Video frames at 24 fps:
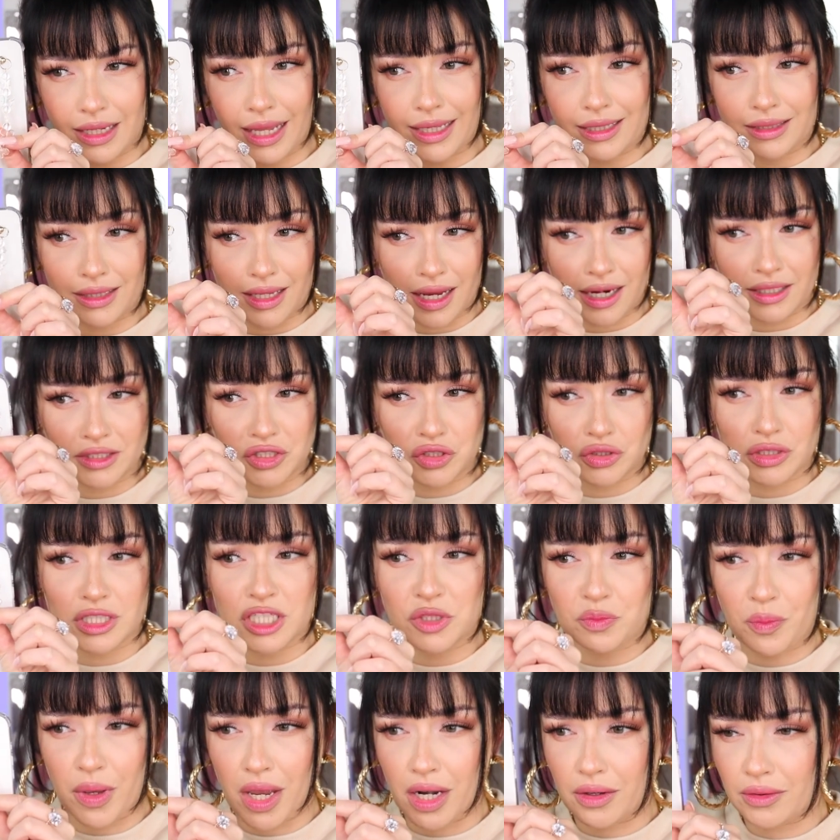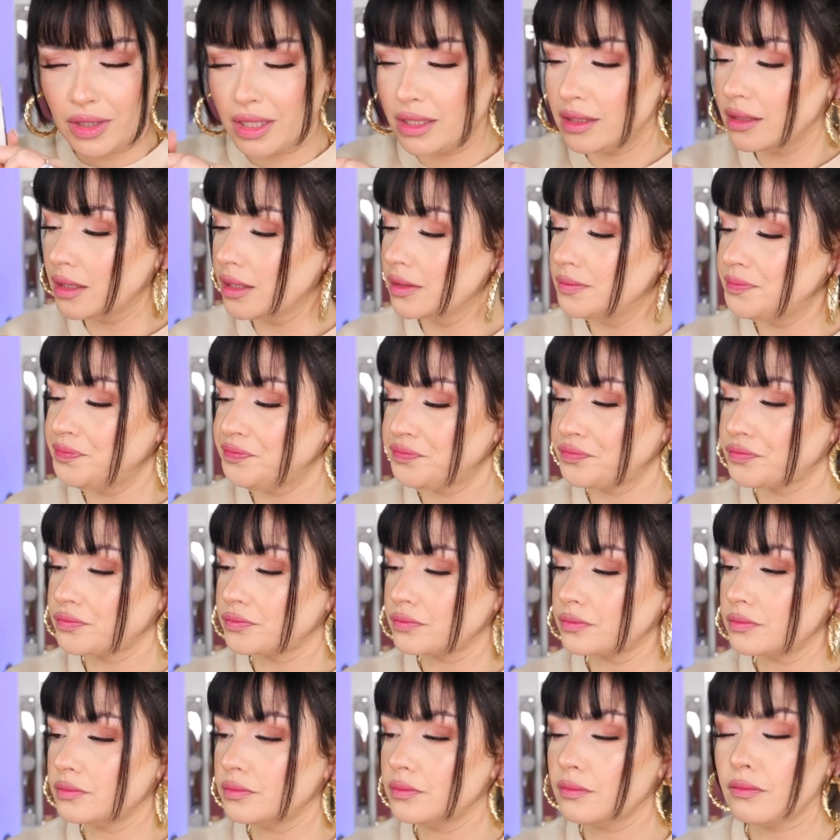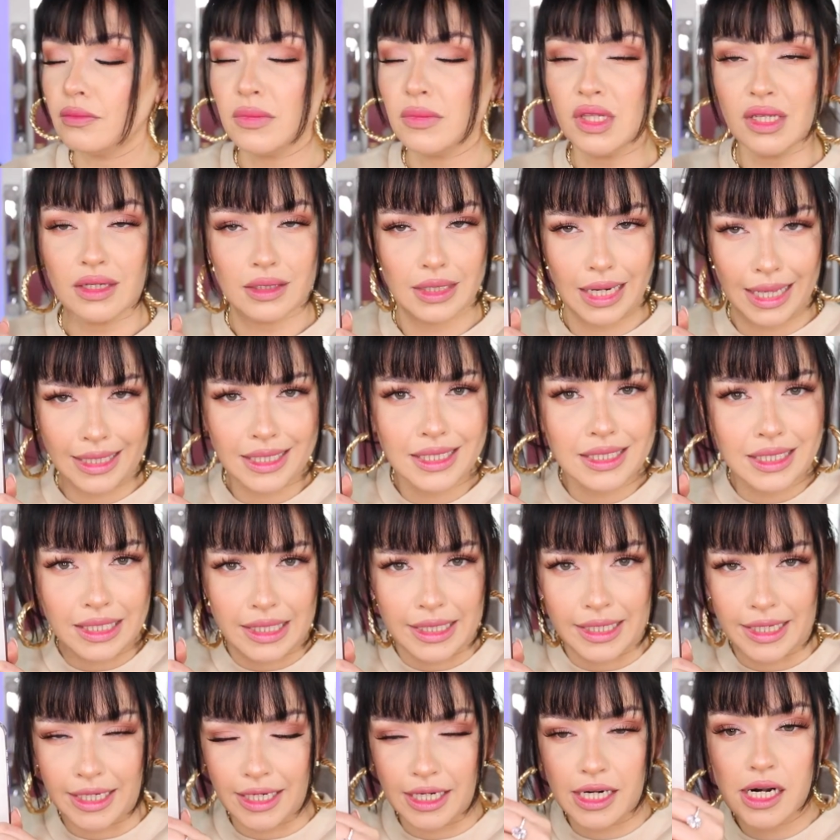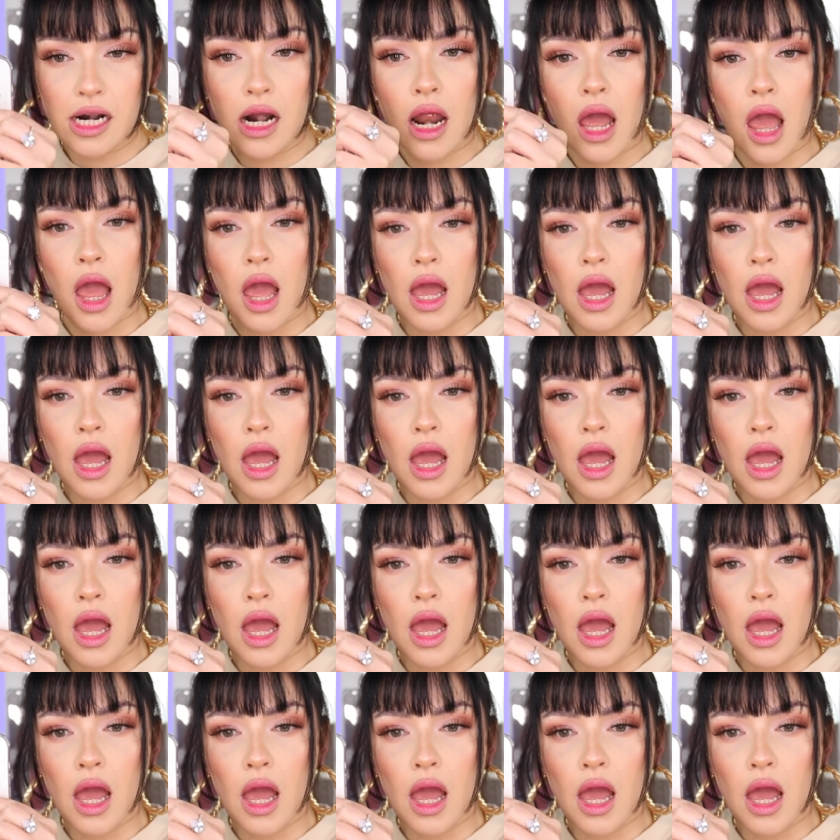like, they are transparent, like clear.